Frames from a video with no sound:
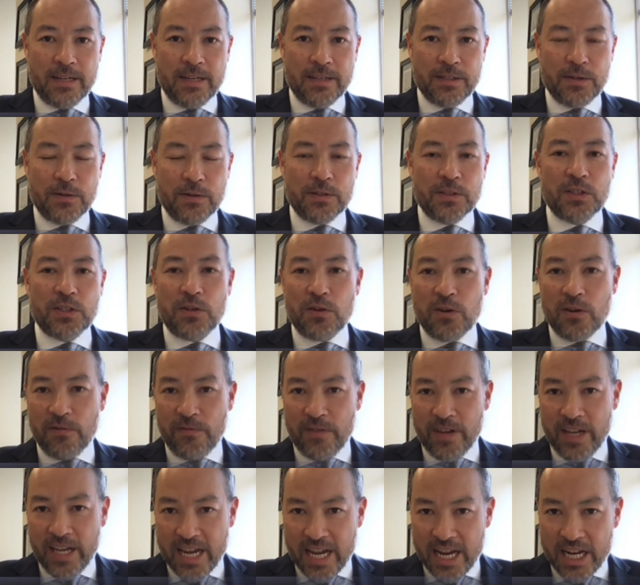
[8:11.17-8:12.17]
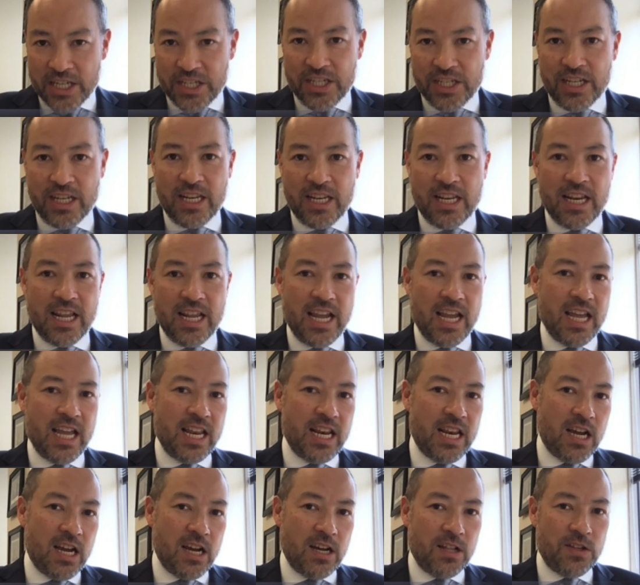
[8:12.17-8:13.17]
certain certification
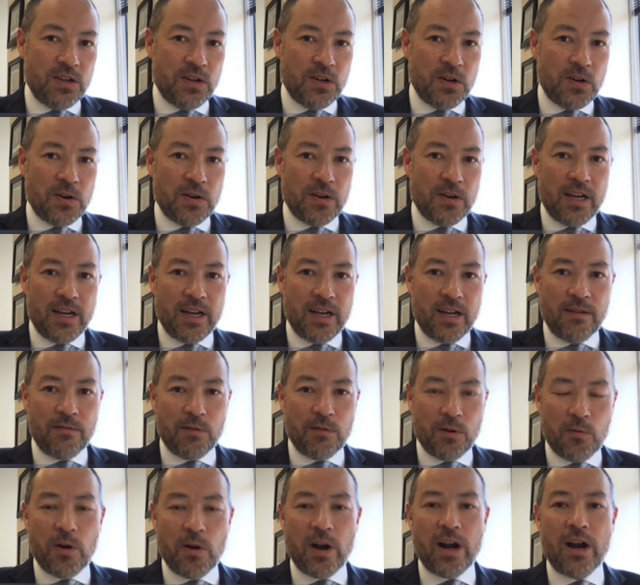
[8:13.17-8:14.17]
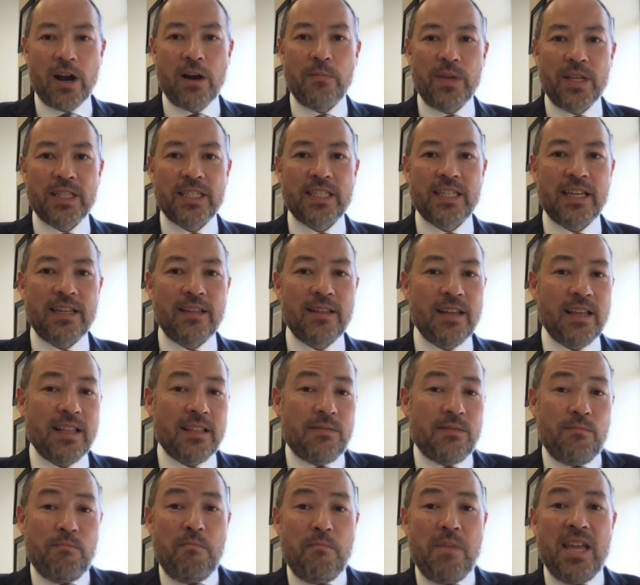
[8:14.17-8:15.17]
and other requirements, and
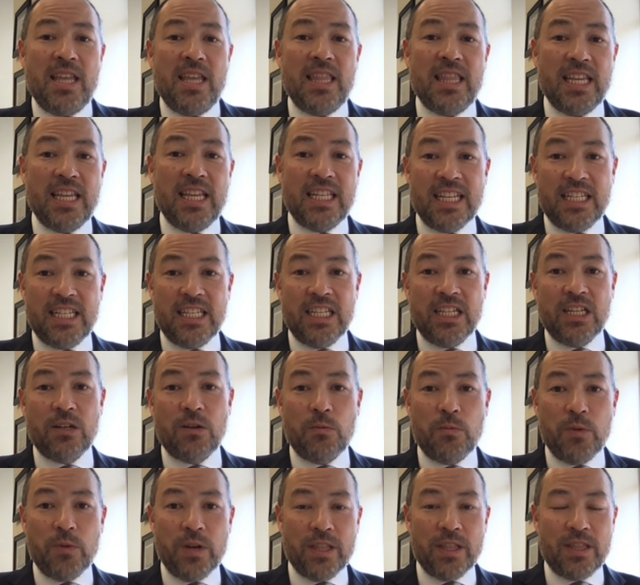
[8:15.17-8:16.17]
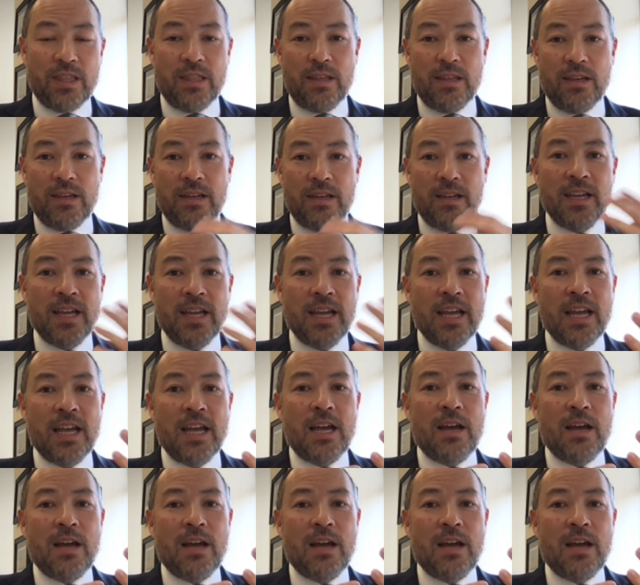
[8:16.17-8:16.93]
that mainly to deal with the